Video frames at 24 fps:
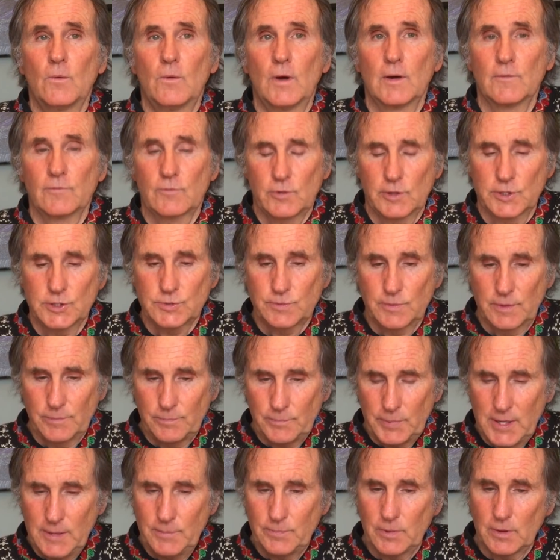Well, of course, when
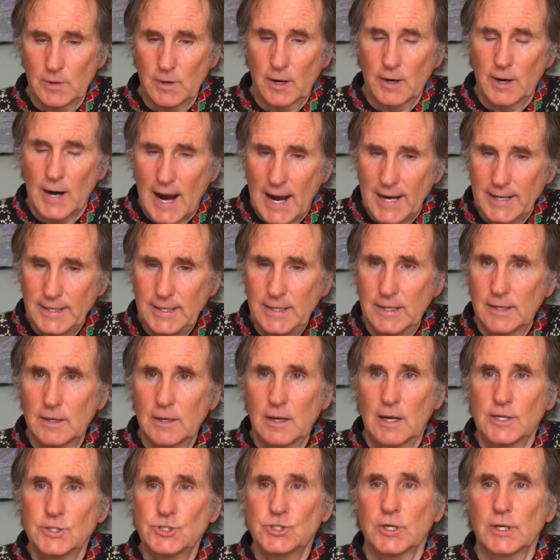people are
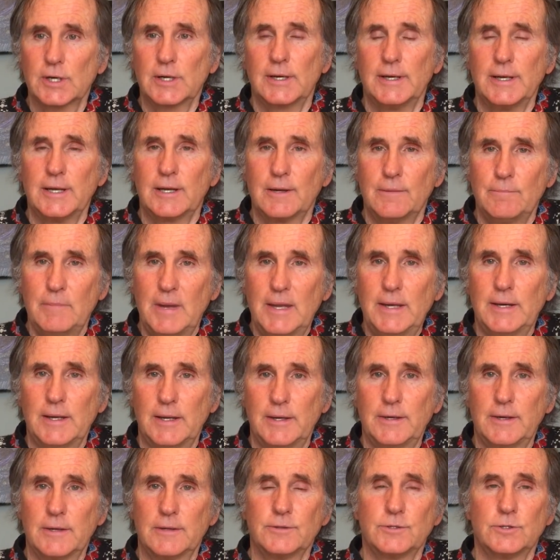ideologically
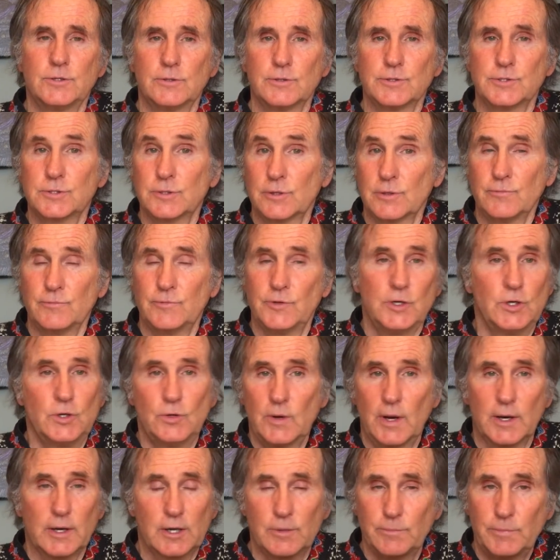committed to a certain
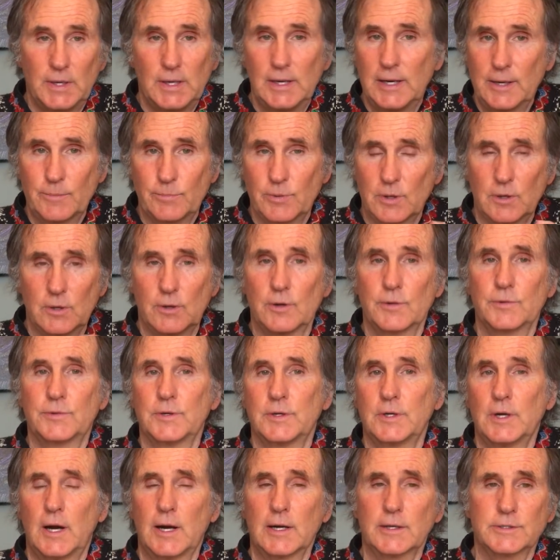view, it can be liberal
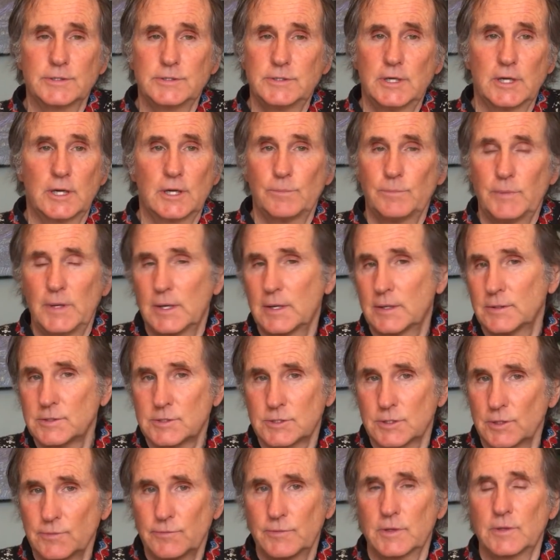orthodoxy, it can be
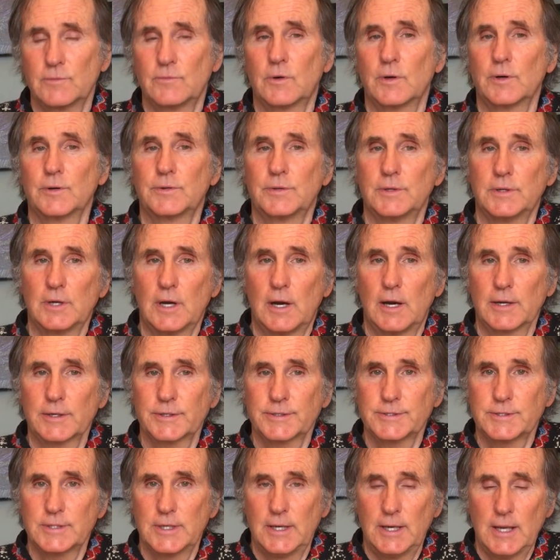conservative
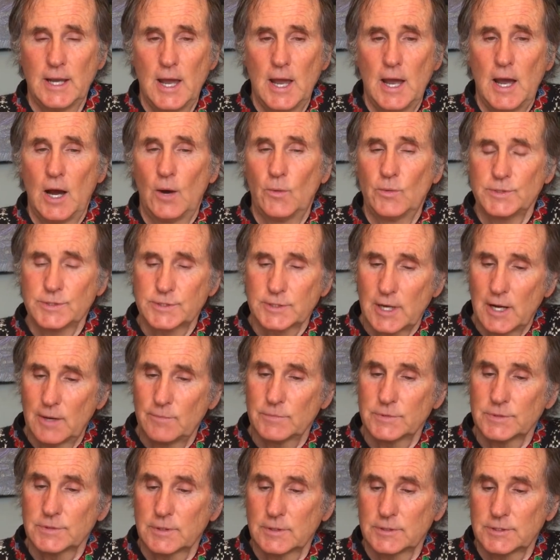orthodoxy. When
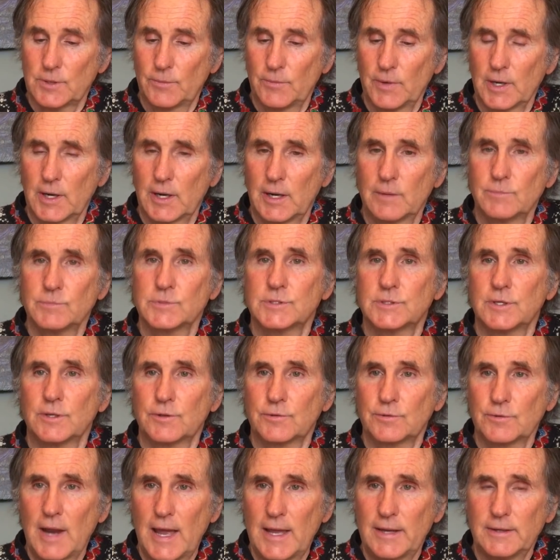someone comes to
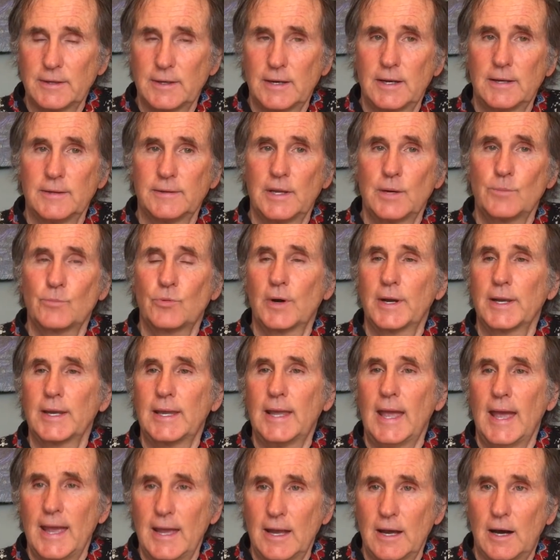threaten it, they bring
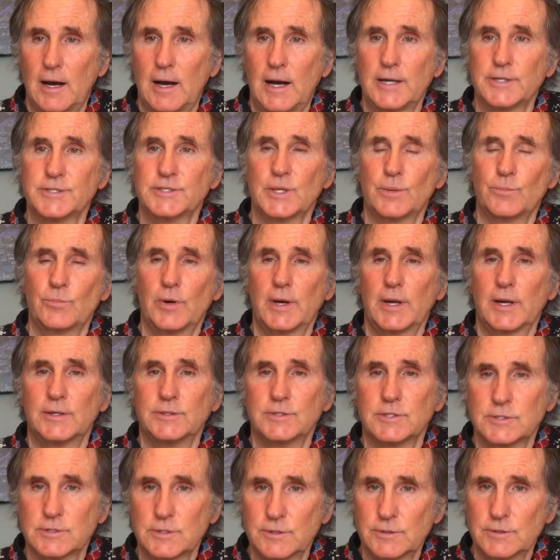chaos, they bring
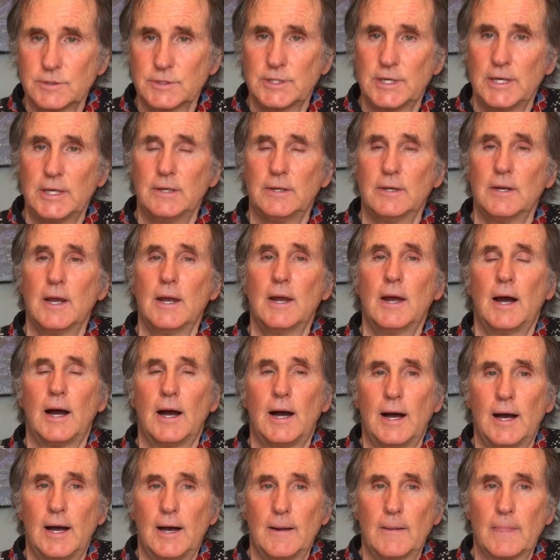uncertainty.
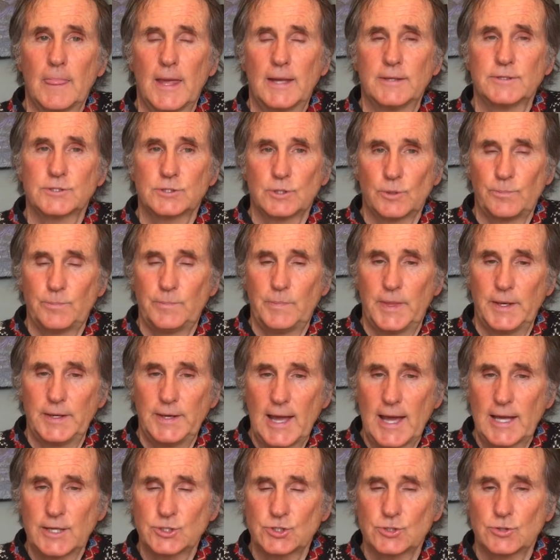And so the
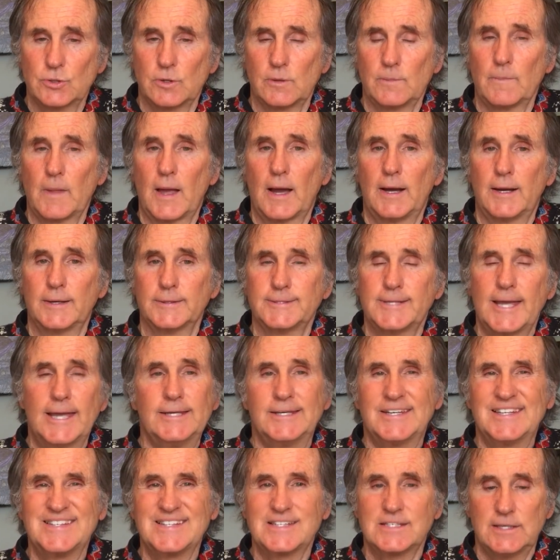natural
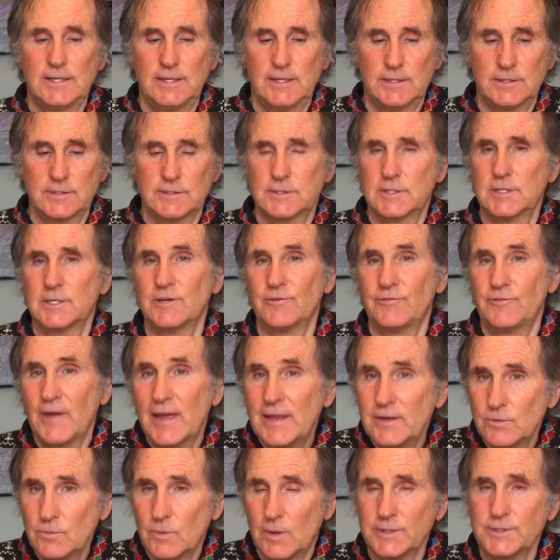tendency is to
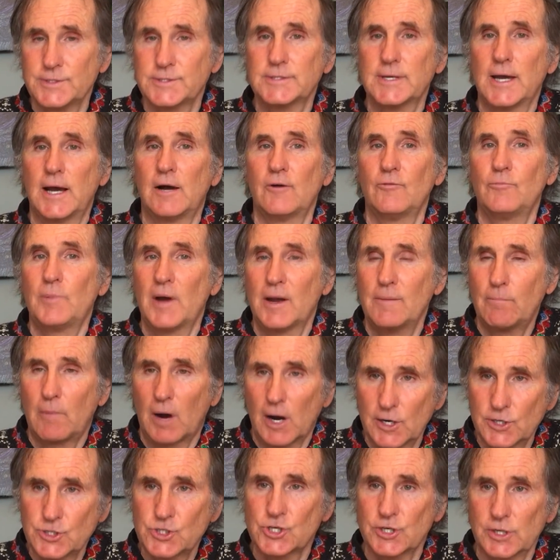defend oneself by
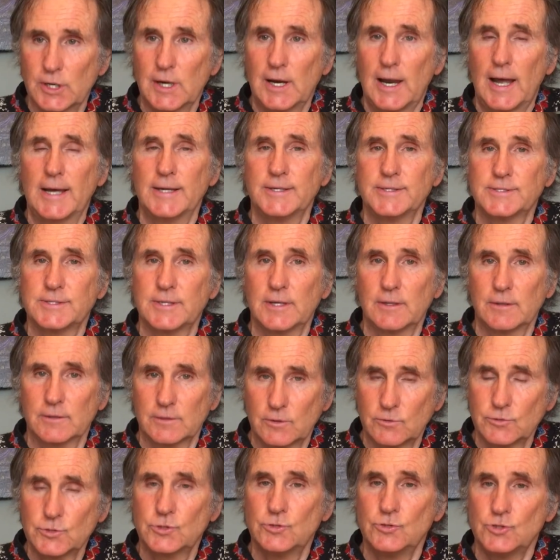marginalizing
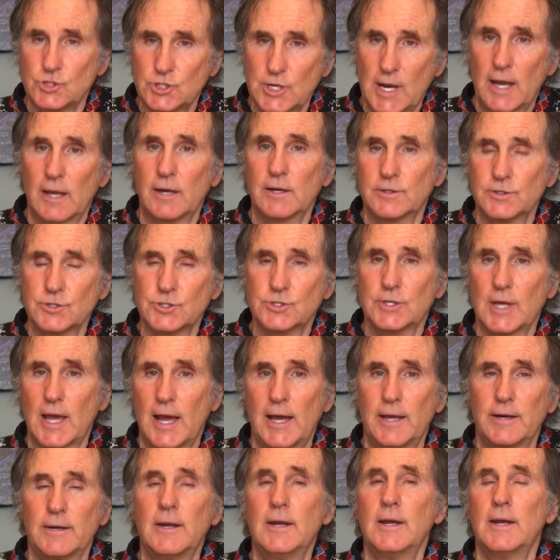those who challenge
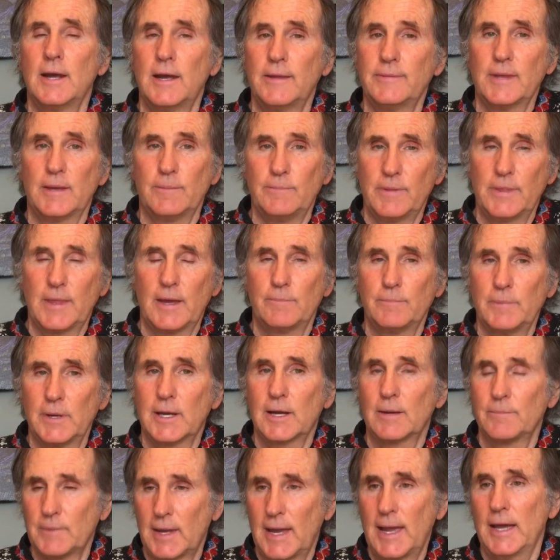that, and they then
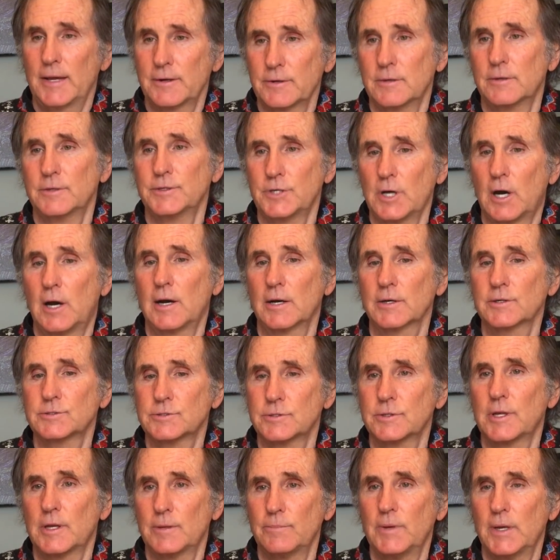become the
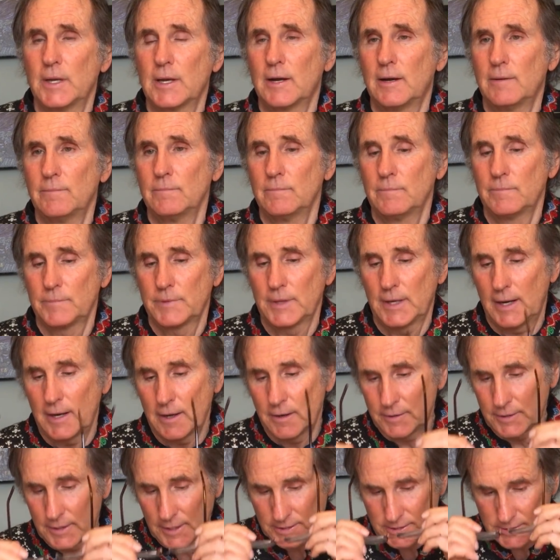heterodox, so they become the
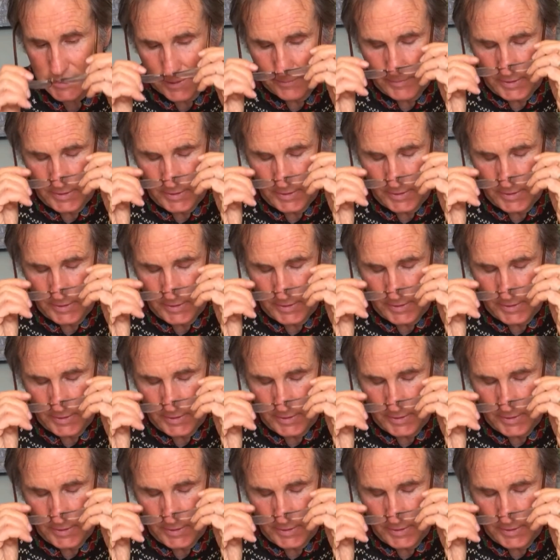heretics.